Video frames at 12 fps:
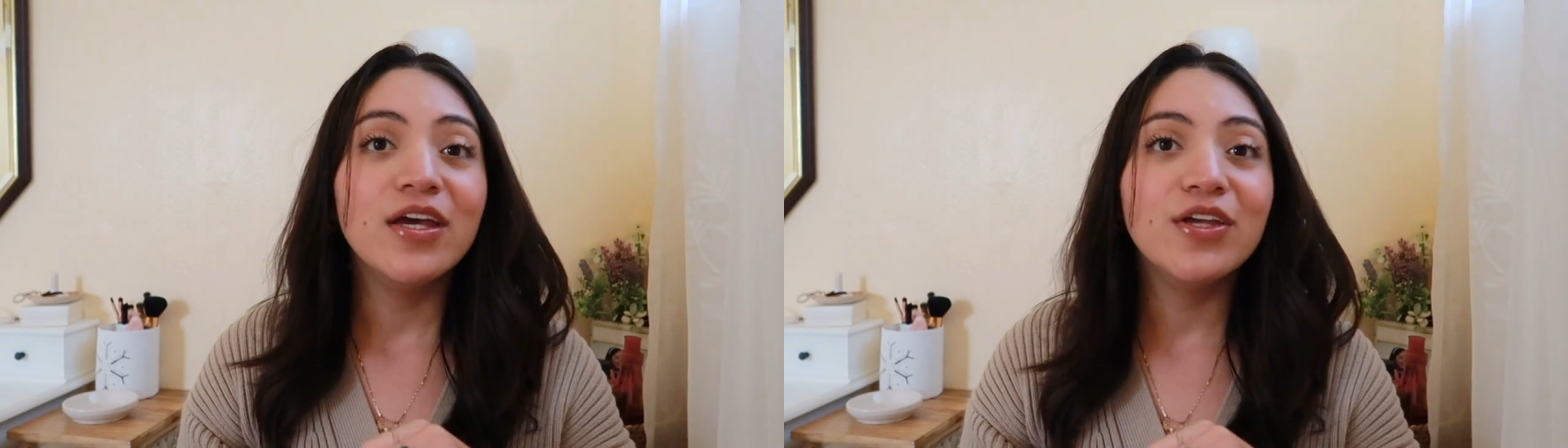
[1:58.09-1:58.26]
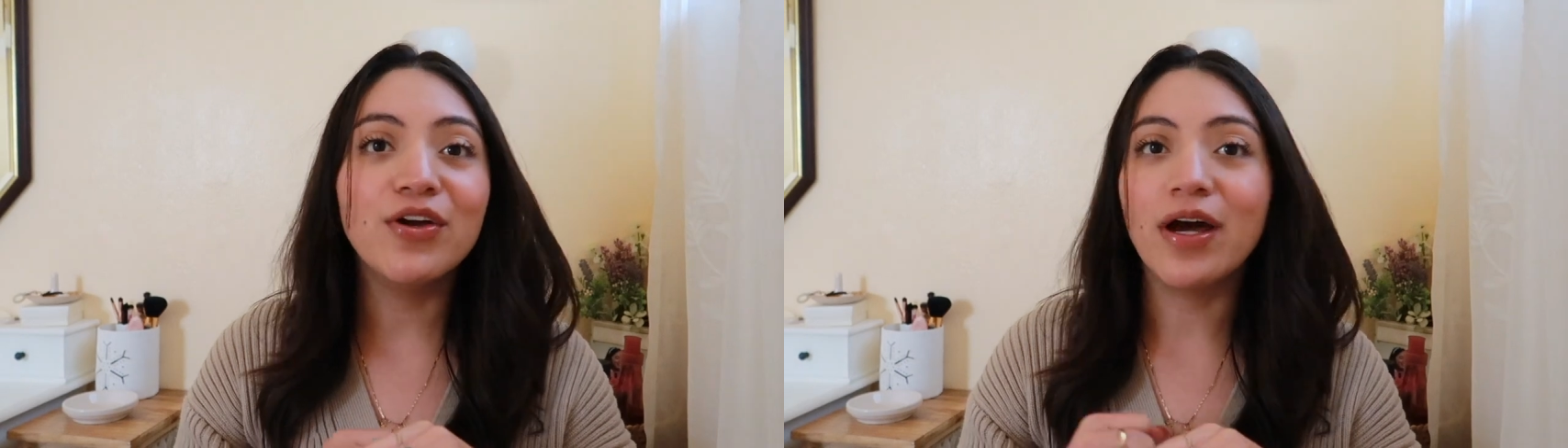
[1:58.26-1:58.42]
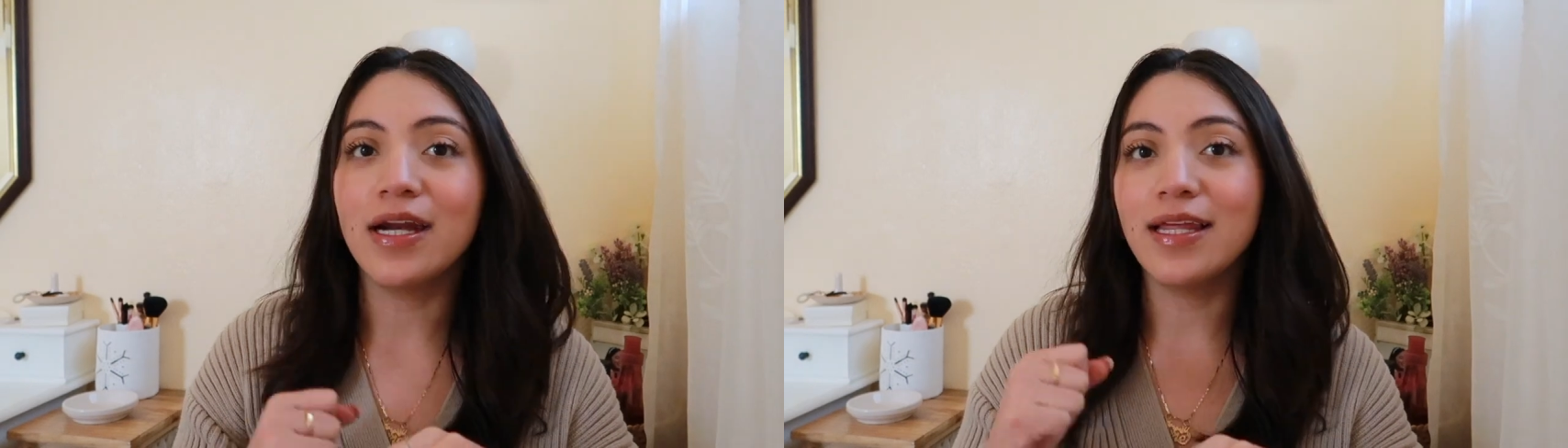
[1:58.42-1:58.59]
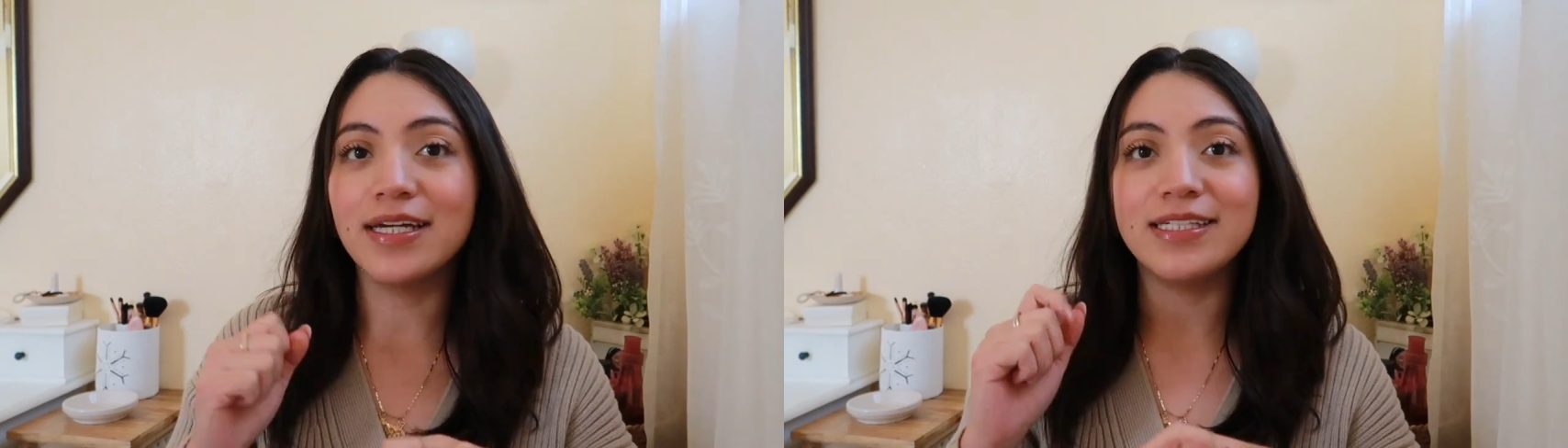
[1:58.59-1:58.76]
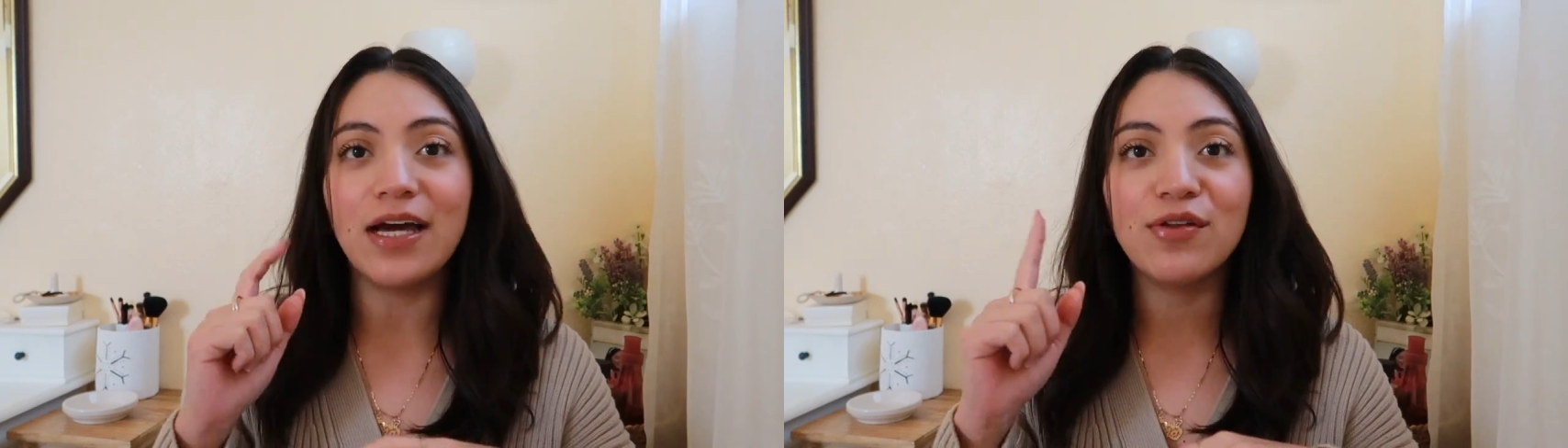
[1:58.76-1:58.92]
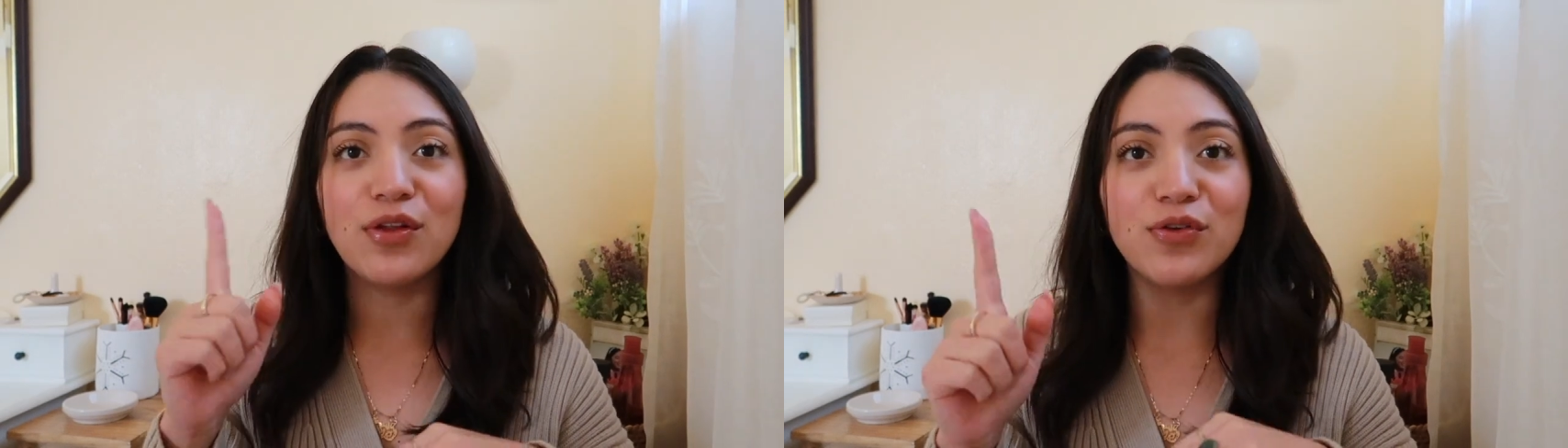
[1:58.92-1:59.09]
You gotta like
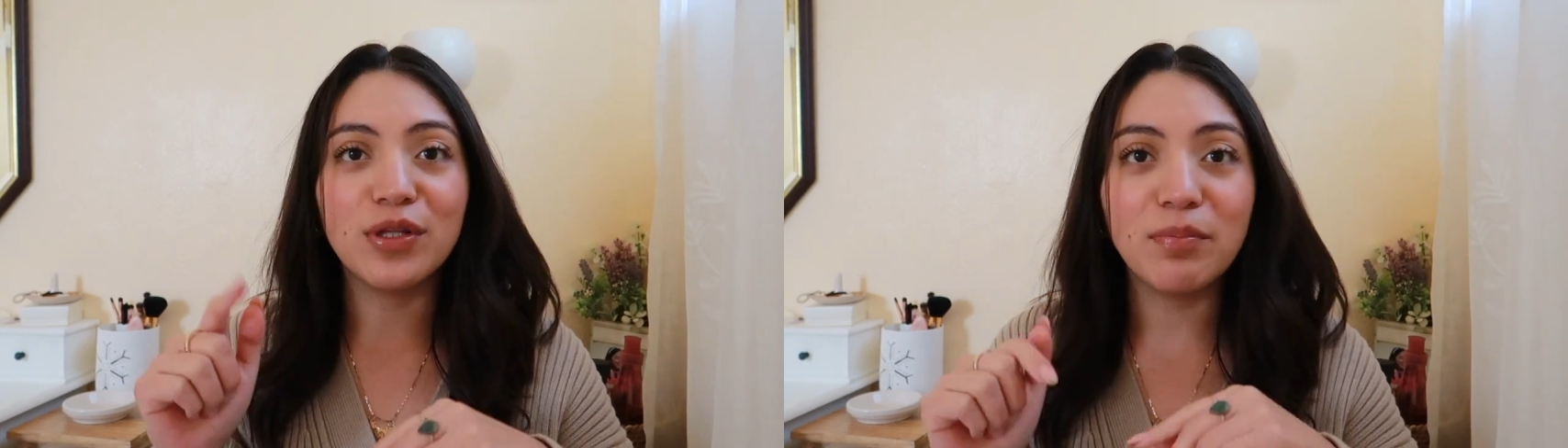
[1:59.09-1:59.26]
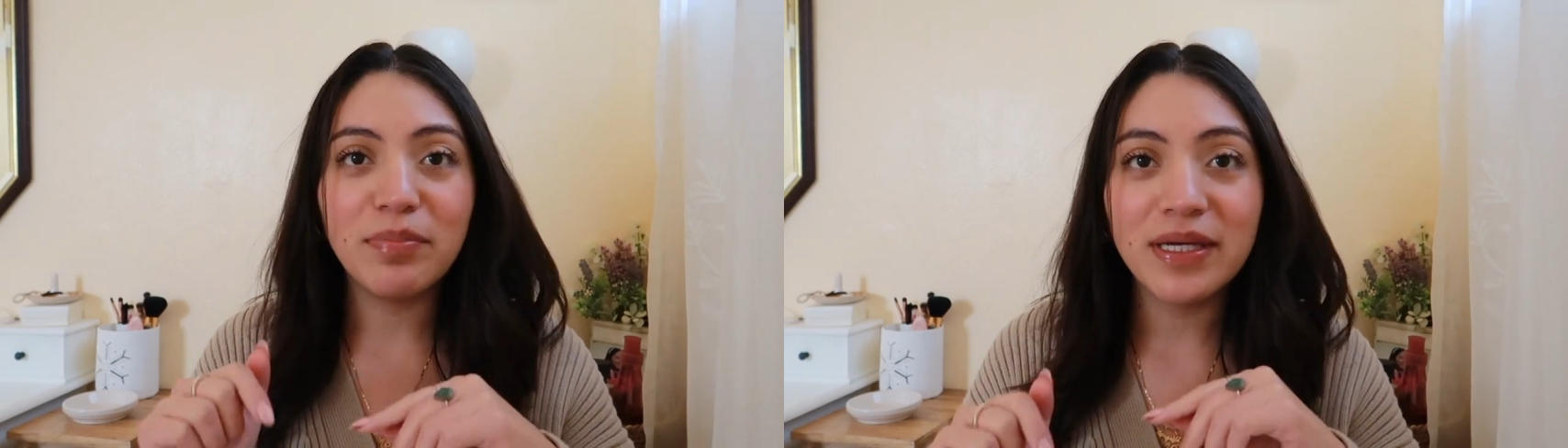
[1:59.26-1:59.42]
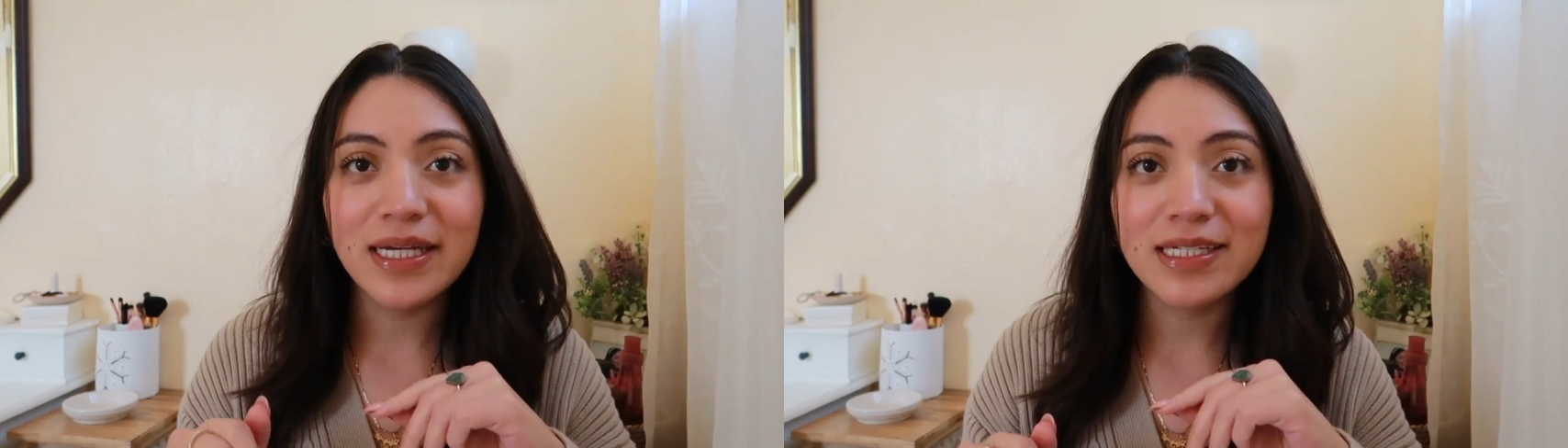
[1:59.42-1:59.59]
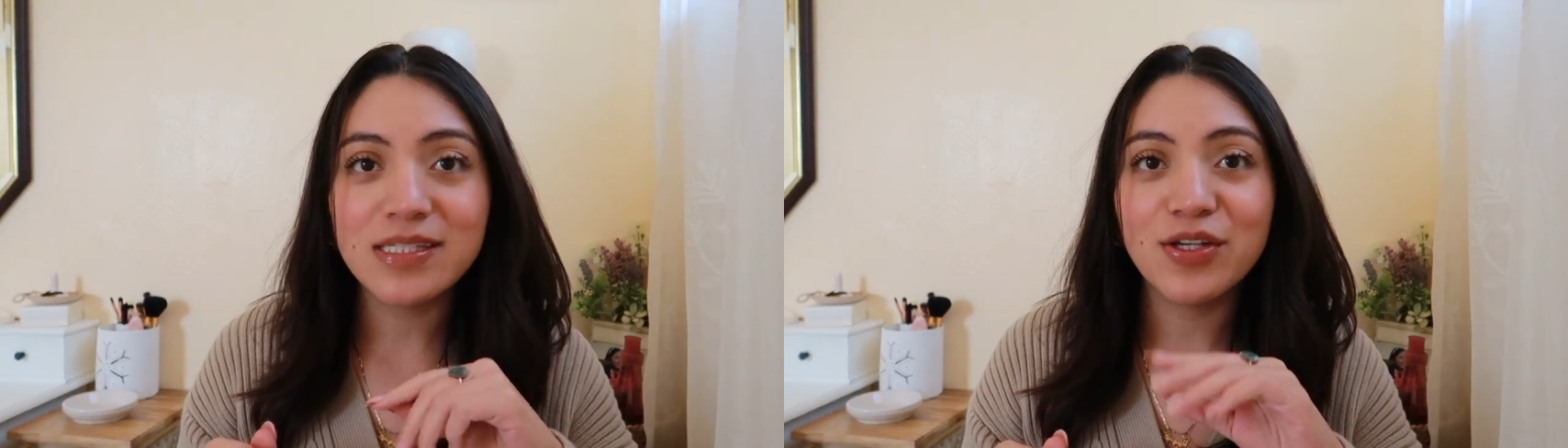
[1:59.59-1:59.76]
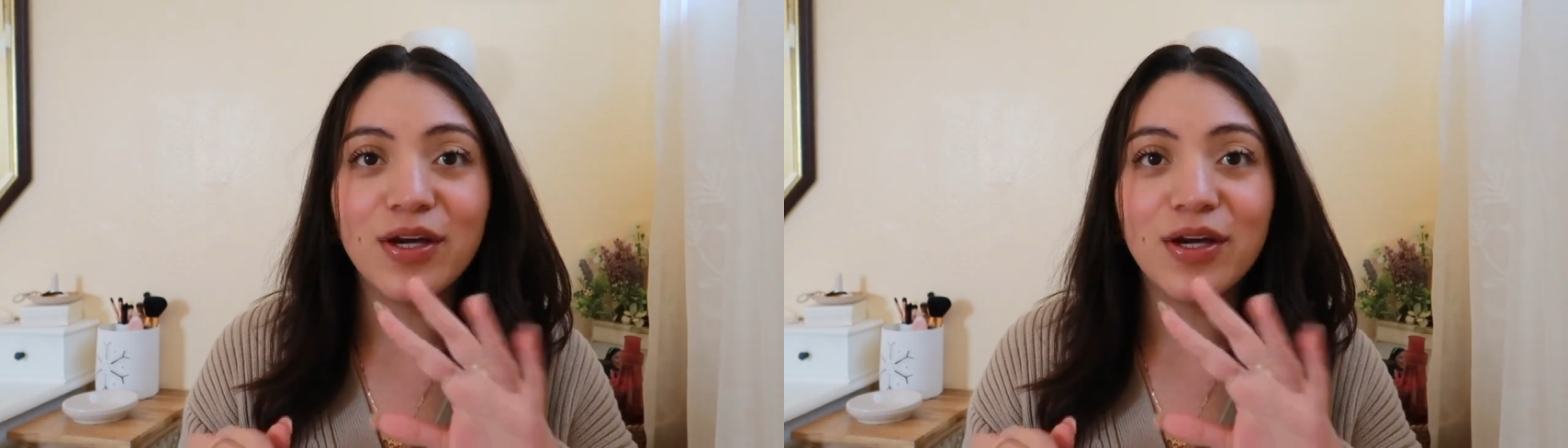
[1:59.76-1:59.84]
download the pics,